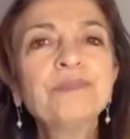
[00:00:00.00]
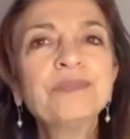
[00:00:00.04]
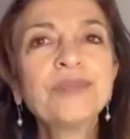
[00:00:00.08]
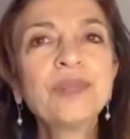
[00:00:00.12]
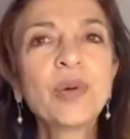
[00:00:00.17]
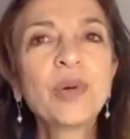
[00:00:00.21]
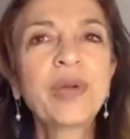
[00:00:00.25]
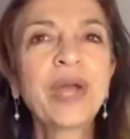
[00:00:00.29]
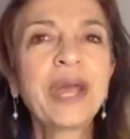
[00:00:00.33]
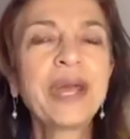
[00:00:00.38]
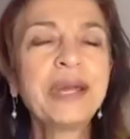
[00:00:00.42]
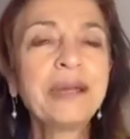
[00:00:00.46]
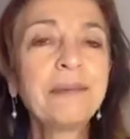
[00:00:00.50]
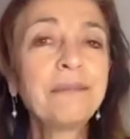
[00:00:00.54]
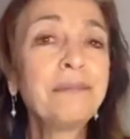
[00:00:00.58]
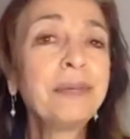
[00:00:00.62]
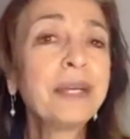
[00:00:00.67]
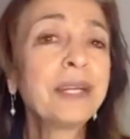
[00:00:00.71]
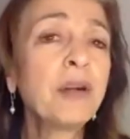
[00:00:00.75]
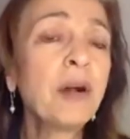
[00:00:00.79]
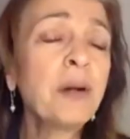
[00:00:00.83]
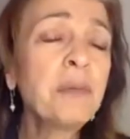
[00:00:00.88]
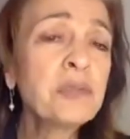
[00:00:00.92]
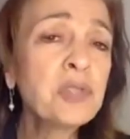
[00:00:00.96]
okay, it
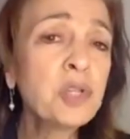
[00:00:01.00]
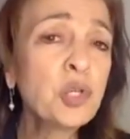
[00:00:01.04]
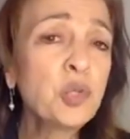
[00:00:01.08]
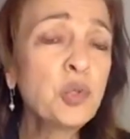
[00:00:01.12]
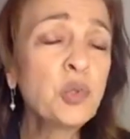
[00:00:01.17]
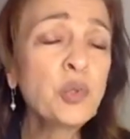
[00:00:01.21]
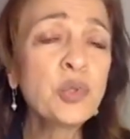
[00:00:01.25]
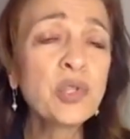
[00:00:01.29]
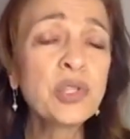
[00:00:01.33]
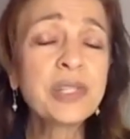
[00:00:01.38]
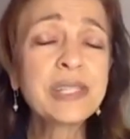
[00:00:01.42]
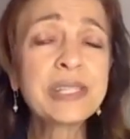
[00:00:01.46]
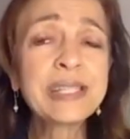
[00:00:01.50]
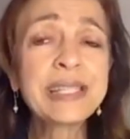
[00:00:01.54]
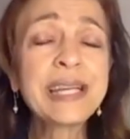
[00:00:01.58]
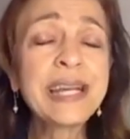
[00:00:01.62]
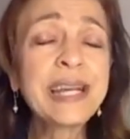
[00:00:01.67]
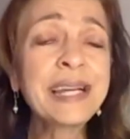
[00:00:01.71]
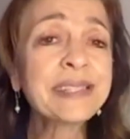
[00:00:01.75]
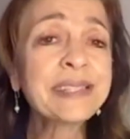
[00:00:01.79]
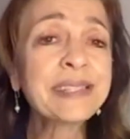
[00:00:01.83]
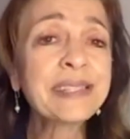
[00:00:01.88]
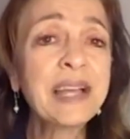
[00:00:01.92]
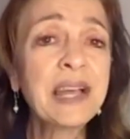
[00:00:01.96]
becomes a nuisance,
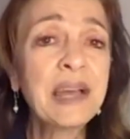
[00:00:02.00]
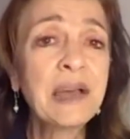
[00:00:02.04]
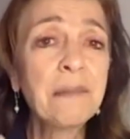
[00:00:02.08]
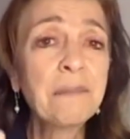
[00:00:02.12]
yes,